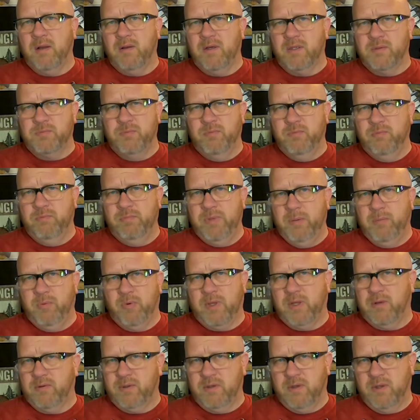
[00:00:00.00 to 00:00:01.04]
There's people
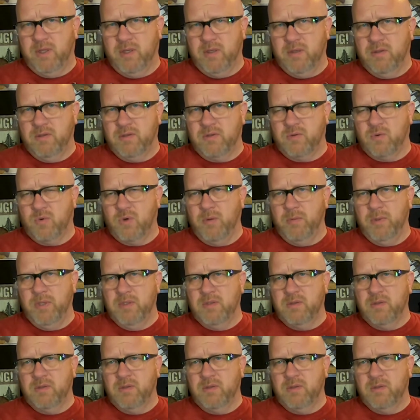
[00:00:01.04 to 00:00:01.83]
out there that destroy me.